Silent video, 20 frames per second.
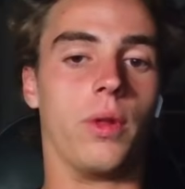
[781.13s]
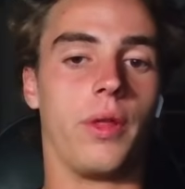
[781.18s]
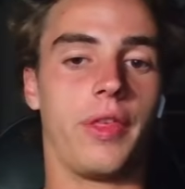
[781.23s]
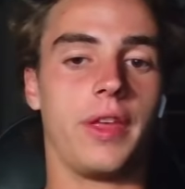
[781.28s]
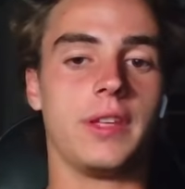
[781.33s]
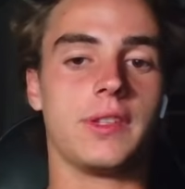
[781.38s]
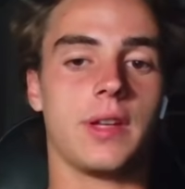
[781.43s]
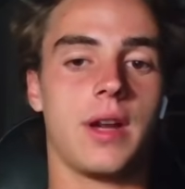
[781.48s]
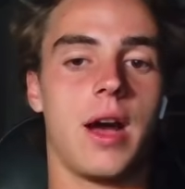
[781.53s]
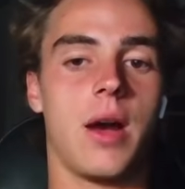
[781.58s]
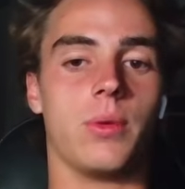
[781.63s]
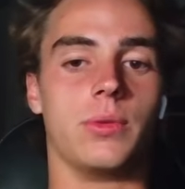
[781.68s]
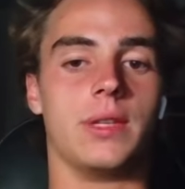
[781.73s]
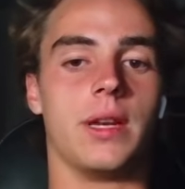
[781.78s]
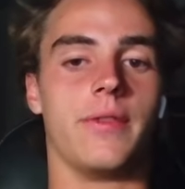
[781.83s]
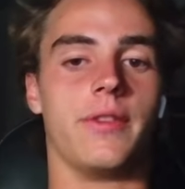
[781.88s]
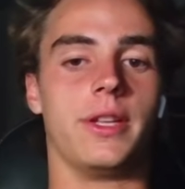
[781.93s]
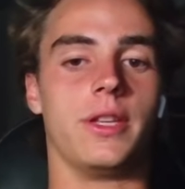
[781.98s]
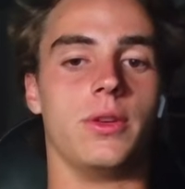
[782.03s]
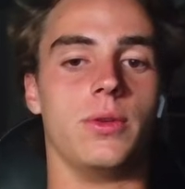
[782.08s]
things that I will
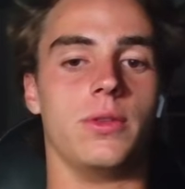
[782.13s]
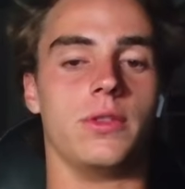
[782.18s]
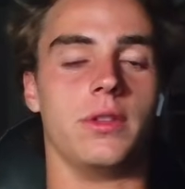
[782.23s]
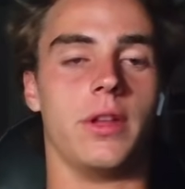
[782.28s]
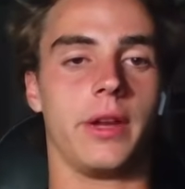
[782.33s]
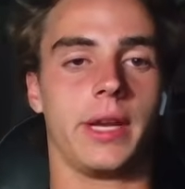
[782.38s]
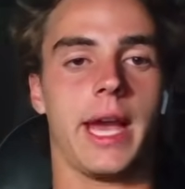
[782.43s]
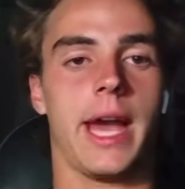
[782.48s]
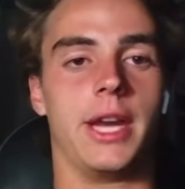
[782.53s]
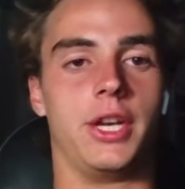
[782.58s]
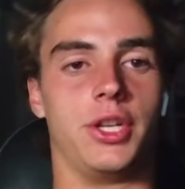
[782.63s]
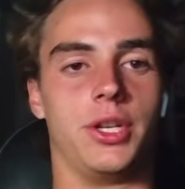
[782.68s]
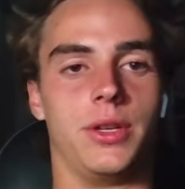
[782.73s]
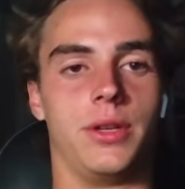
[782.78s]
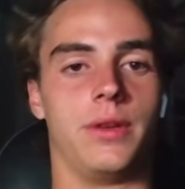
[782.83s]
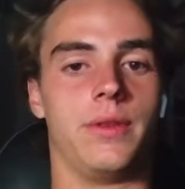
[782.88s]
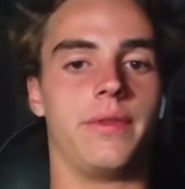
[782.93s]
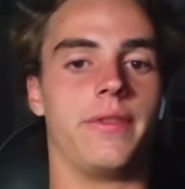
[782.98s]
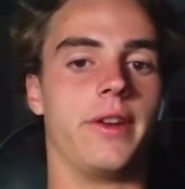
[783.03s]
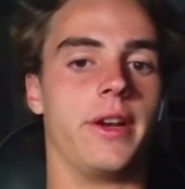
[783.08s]
definitely use:
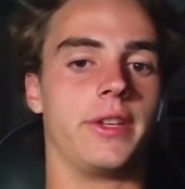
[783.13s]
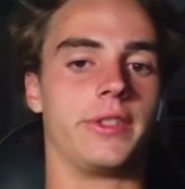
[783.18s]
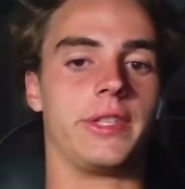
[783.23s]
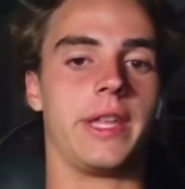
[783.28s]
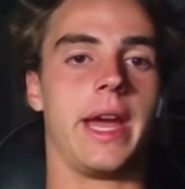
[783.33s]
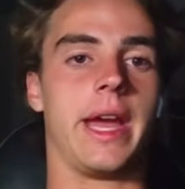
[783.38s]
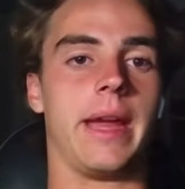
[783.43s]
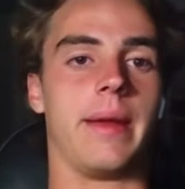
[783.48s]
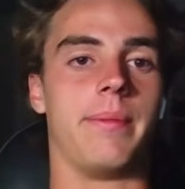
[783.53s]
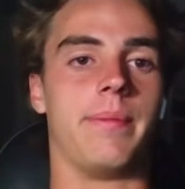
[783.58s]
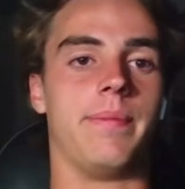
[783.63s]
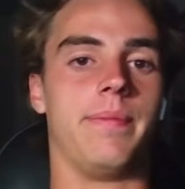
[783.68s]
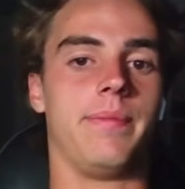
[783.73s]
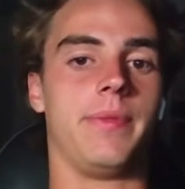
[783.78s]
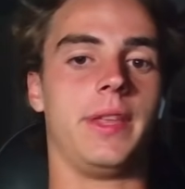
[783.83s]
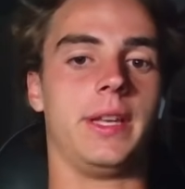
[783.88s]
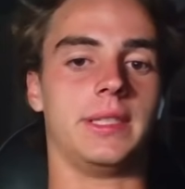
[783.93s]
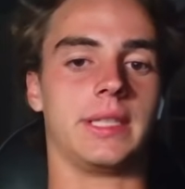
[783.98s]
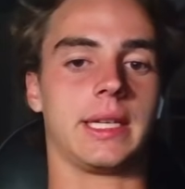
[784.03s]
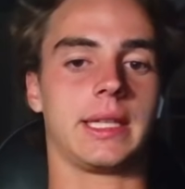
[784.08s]
location, first name,
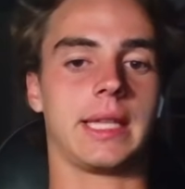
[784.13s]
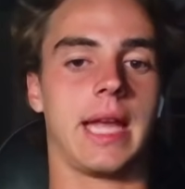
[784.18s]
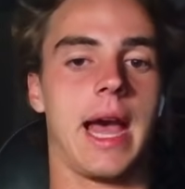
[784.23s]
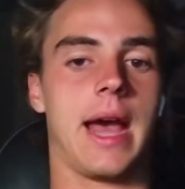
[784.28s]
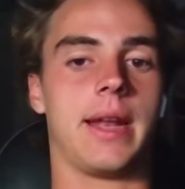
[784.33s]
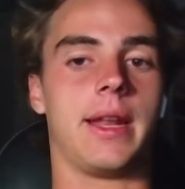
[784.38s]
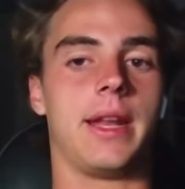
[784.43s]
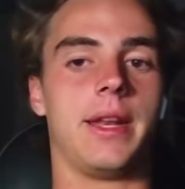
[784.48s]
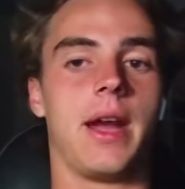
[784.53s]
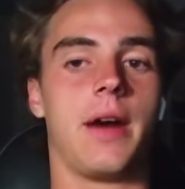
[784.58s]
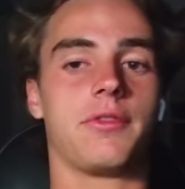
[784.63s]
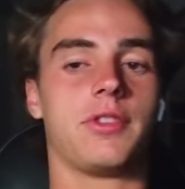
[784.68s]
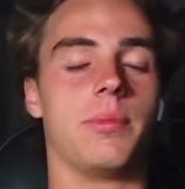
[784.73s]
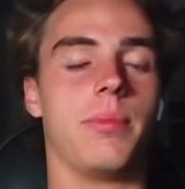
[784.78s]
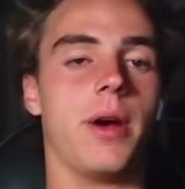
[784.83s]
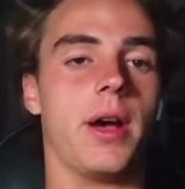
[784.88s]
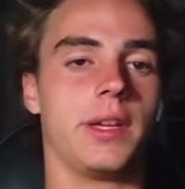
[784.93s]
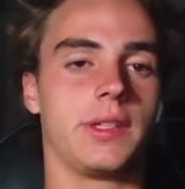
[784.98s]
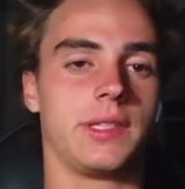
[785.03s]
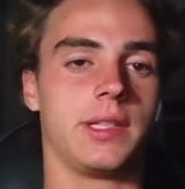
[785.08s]
things like that, enough to
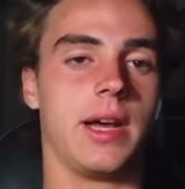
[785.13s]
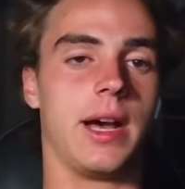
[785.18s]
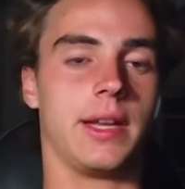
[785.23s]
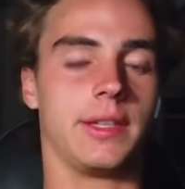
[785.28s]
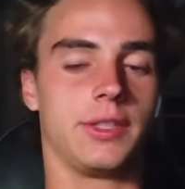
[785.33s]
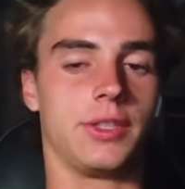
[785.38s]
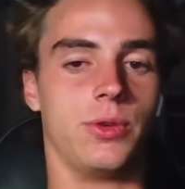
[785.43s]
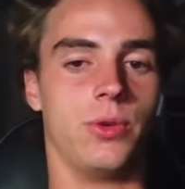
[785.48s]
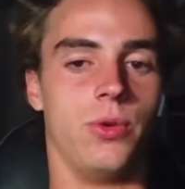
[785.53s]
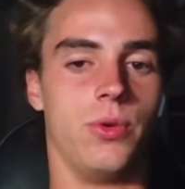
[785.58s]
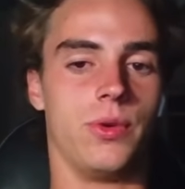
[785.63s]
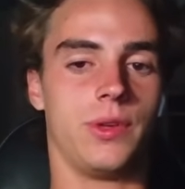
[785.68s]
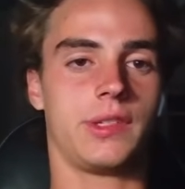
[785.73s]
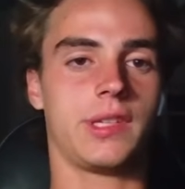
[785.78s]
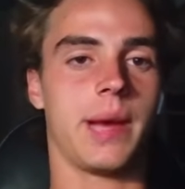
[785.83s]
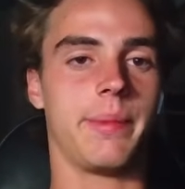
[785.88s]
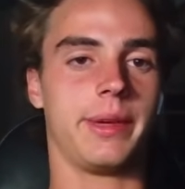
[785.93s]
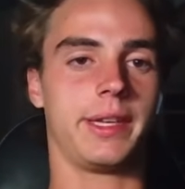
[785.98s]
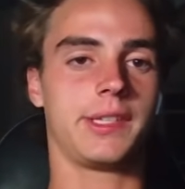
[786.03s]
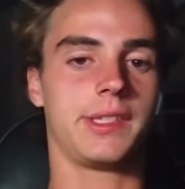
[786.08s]
personalize to
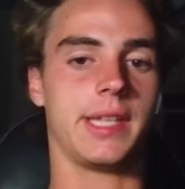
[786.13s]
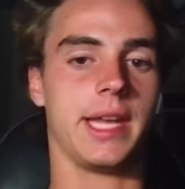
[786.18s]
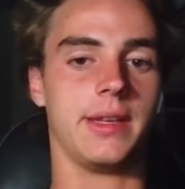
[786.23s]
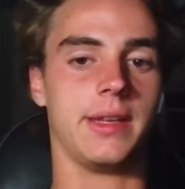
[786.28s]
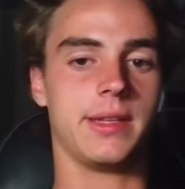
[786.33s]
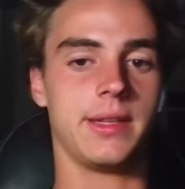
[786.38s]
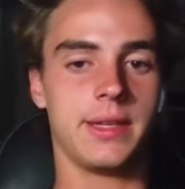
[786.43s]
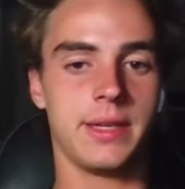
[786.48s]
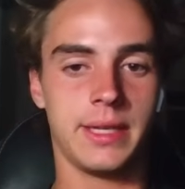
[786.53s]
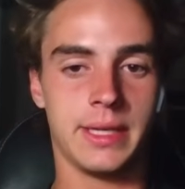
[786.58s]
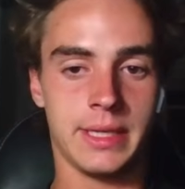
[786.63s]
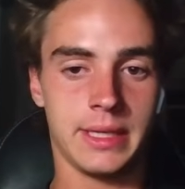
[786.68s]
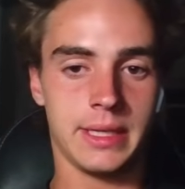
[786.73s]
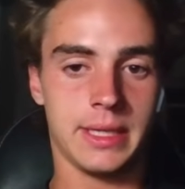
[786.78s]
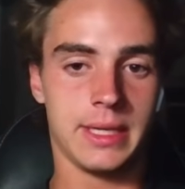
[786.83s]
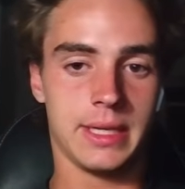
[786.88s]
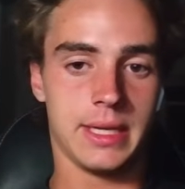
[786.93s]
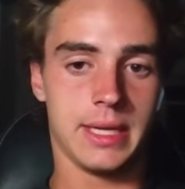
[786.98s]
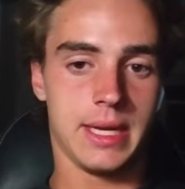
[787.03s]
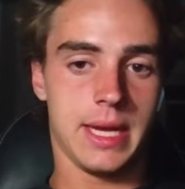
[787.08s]
some extent.
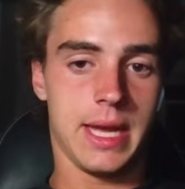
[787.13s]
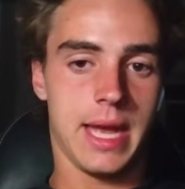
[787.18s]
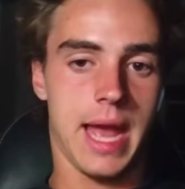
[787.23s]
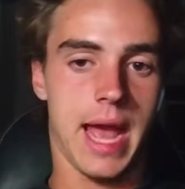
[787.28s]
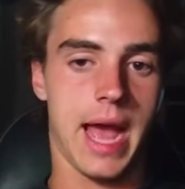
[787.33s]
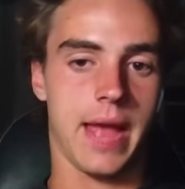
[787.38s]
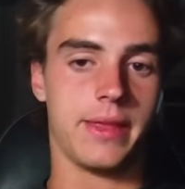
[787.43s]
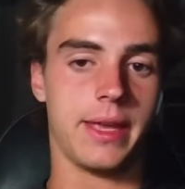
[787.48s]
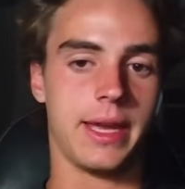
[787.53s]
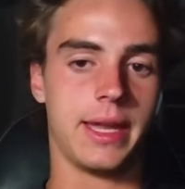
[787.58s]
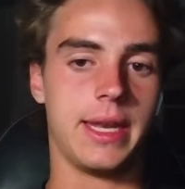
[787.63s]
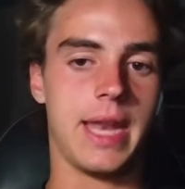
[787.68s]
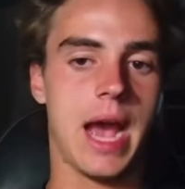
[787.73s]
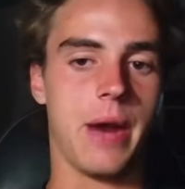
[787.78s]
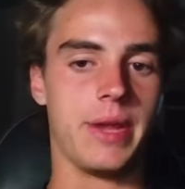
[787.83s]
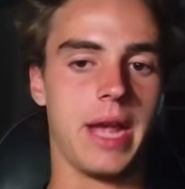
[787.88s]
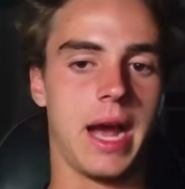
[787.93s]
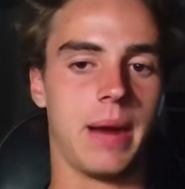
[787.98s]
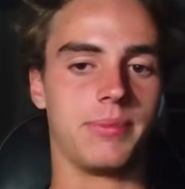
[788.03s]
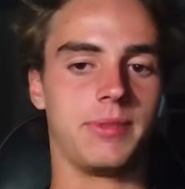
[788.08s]
And then now
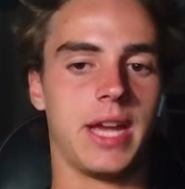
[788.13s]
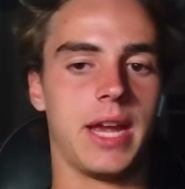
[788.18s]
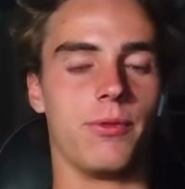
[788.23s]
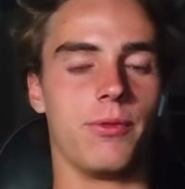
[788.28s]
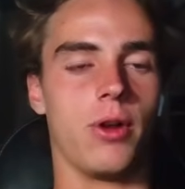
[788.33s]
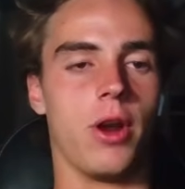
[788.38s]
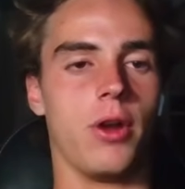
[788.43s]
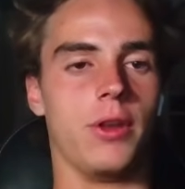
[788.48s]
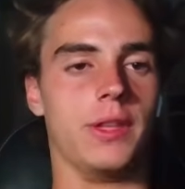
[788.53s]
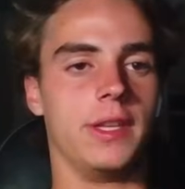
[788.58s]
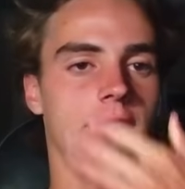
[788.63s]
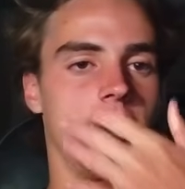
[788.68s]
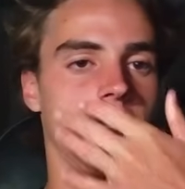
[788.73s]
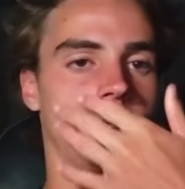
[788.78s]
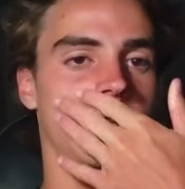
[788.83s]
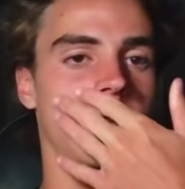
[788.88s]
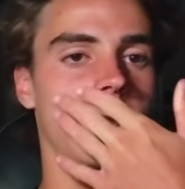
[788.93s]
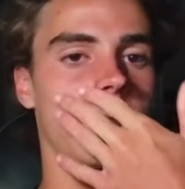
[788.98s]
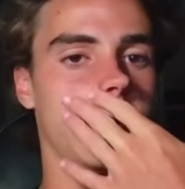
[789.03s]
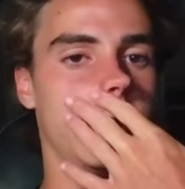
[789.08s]
we update row. This is
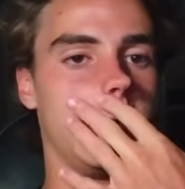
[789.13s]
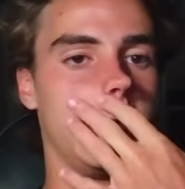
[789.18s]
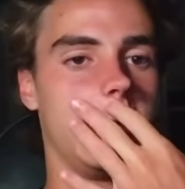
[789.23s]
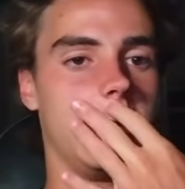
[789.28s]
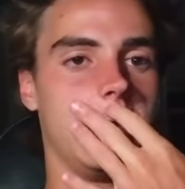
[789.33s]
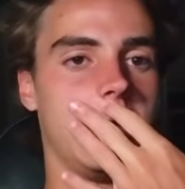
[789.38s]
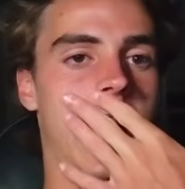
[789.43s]
going to be the